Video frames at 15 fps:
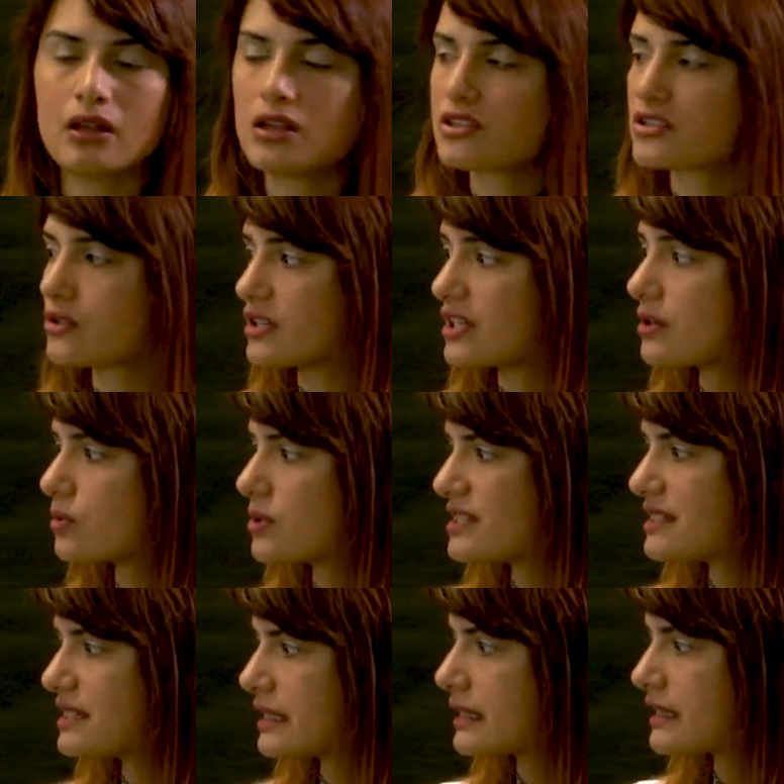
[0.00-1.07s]
So here we
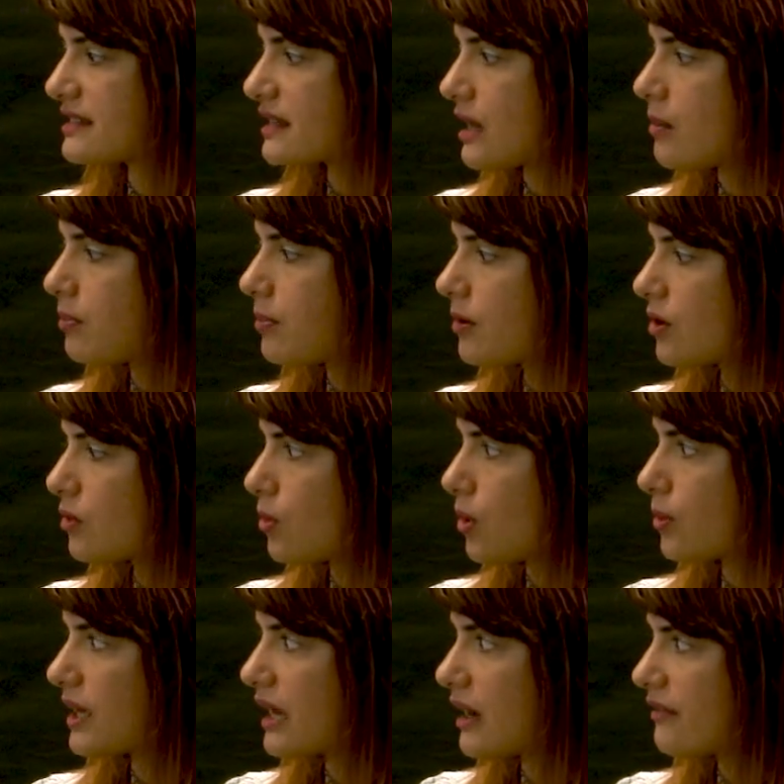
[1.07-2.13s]
see an example where
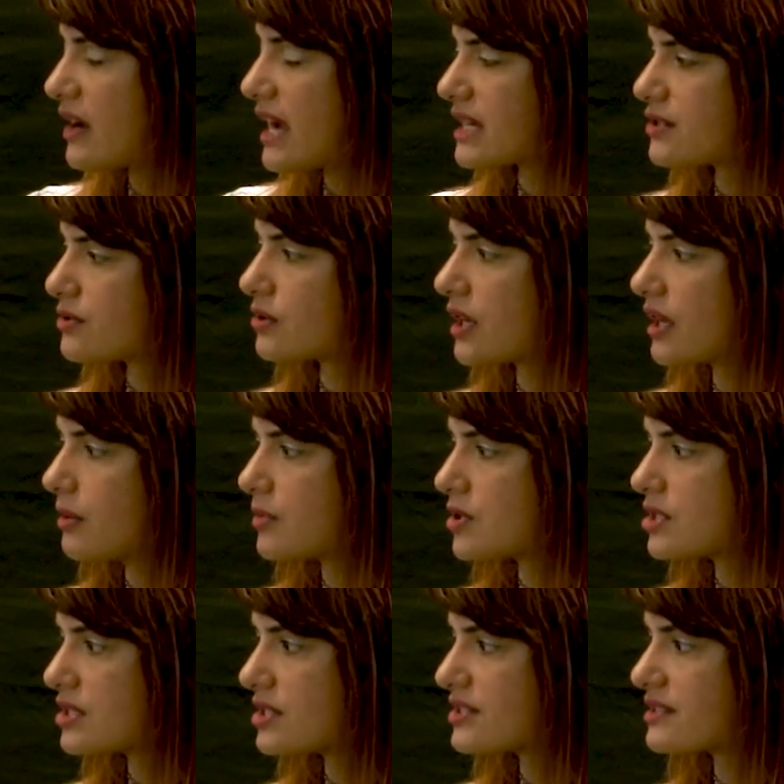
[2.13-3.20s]
we have X-ray
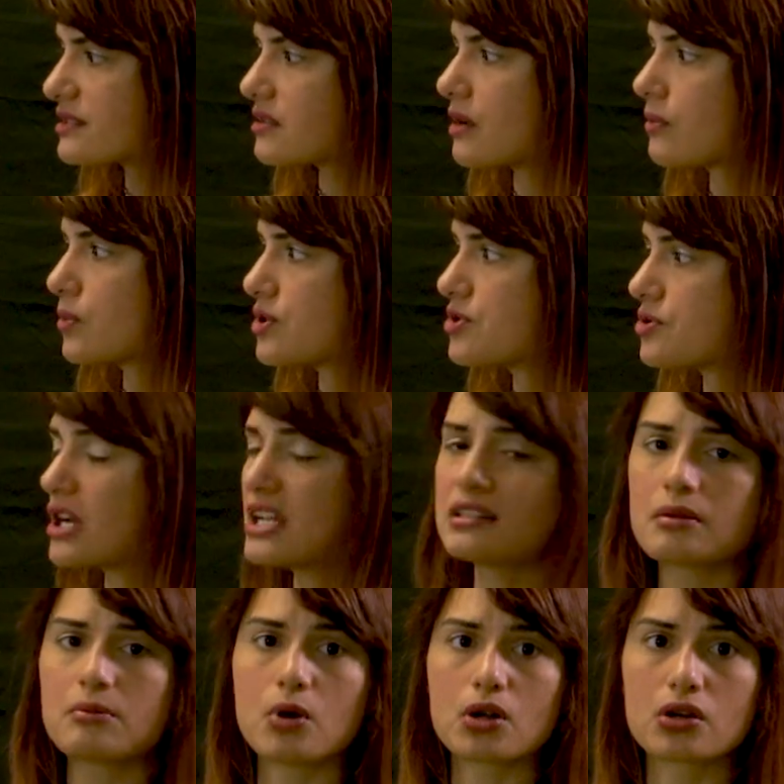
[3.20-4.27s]
images and we train the
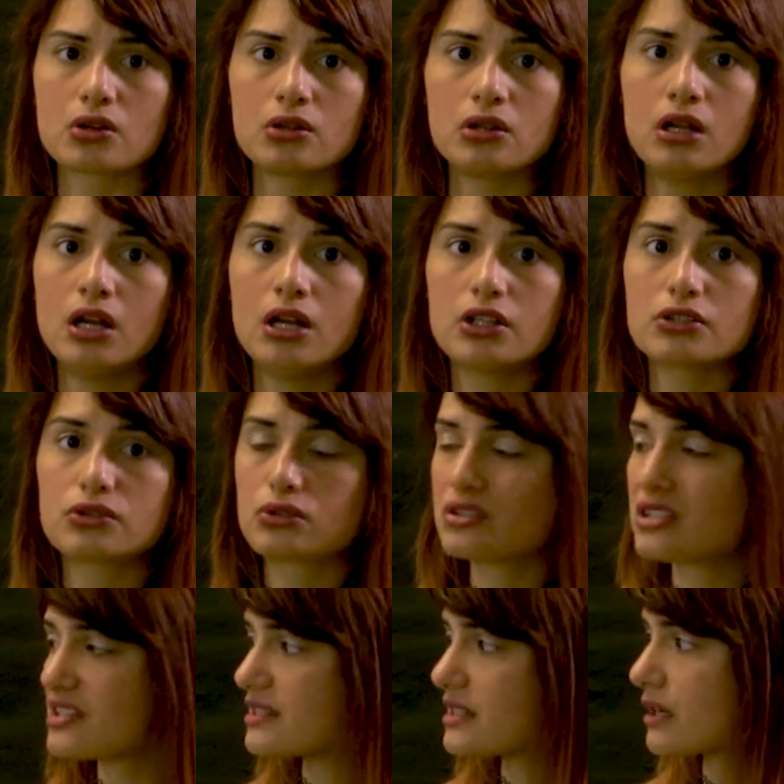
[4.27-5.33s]
model to
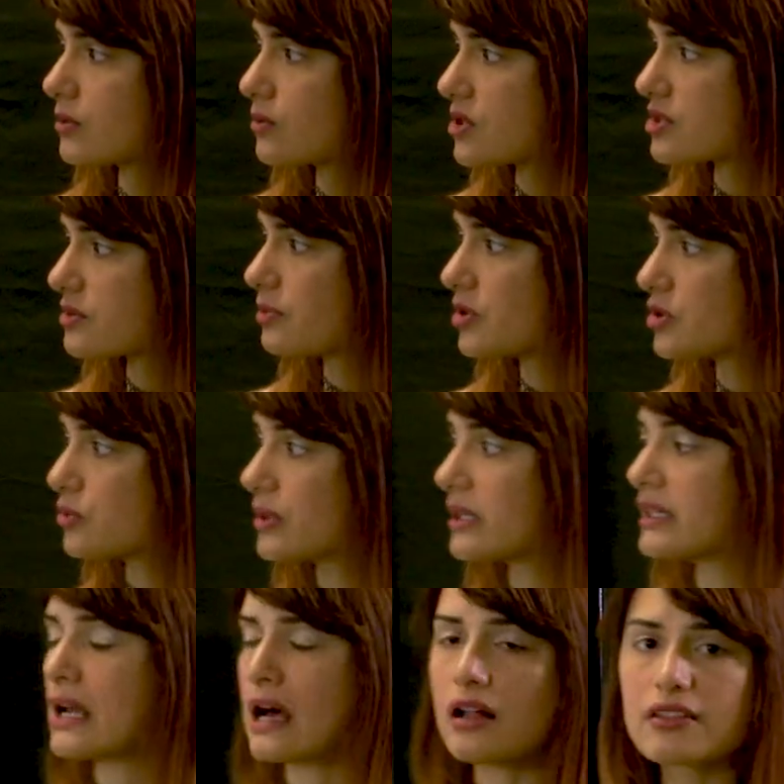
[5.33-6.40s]
distinguish
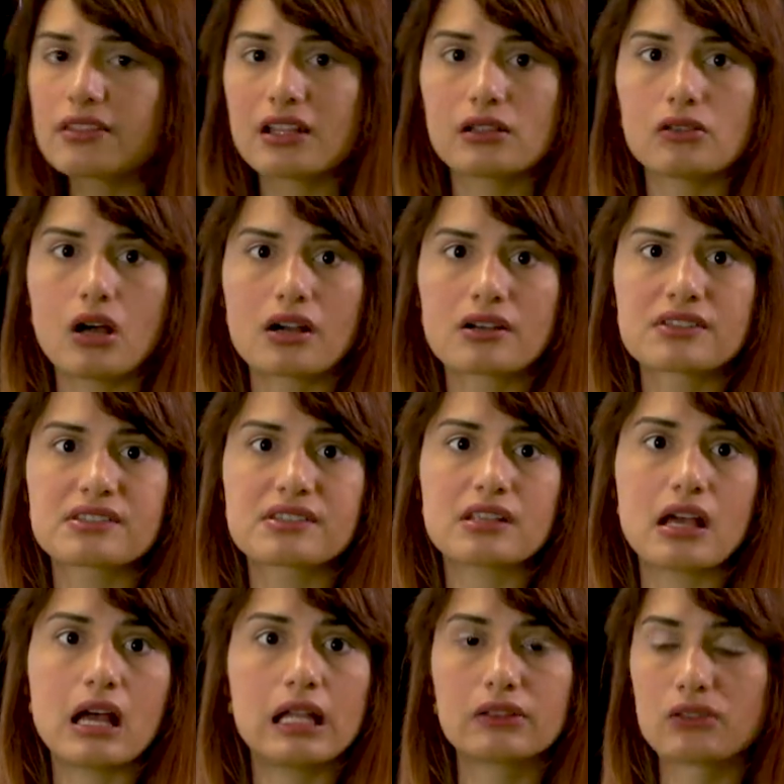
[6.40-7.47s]
between healthy lungs
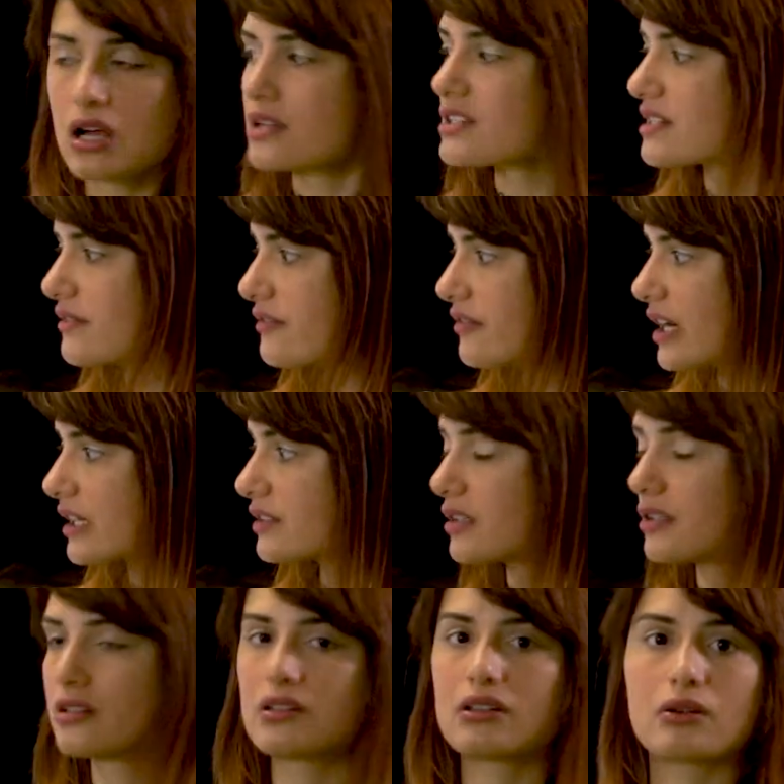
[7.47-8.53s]
and lungs
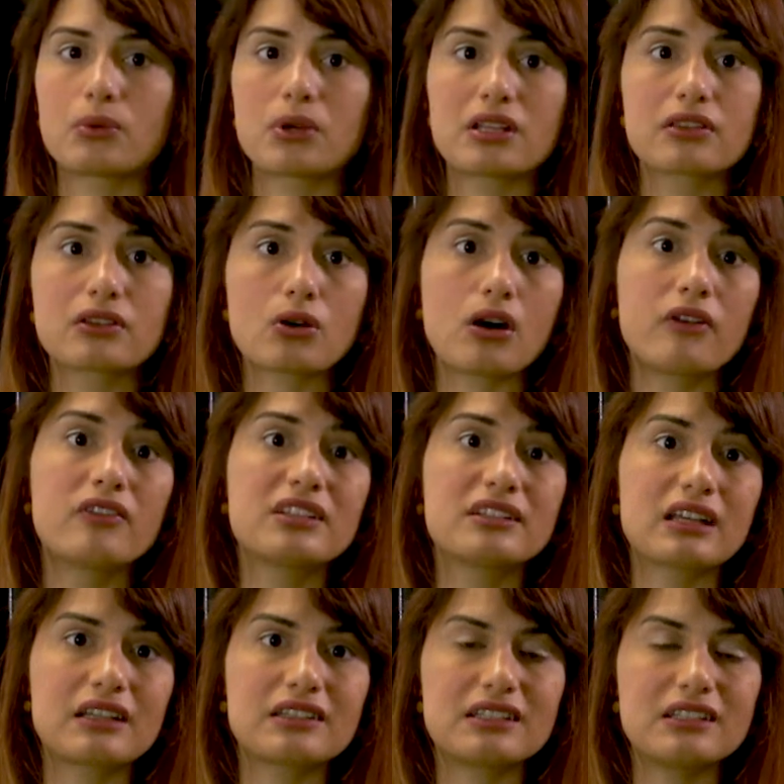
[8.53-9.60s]
infected with
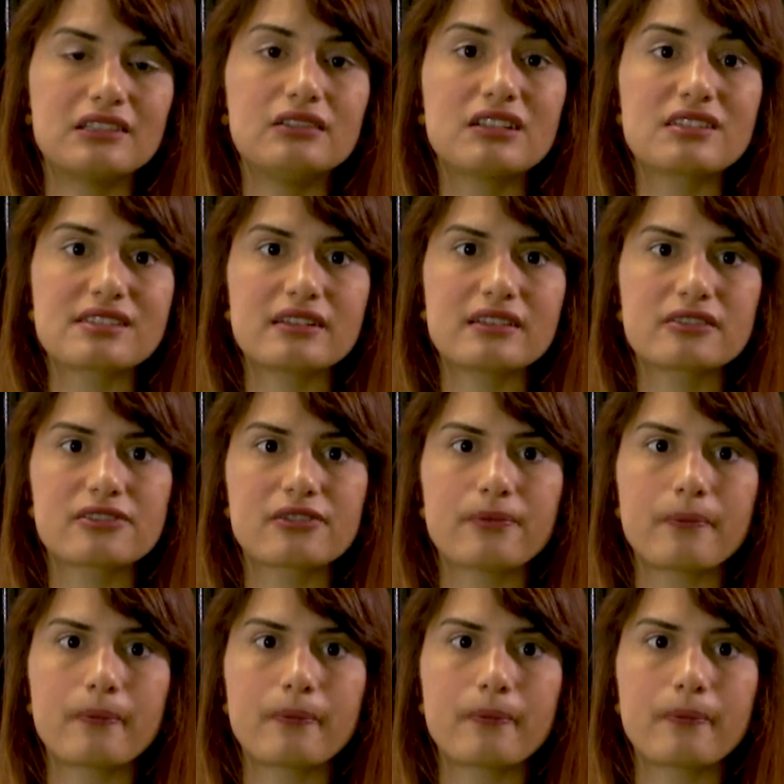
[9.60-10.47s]
COVID-19 disease.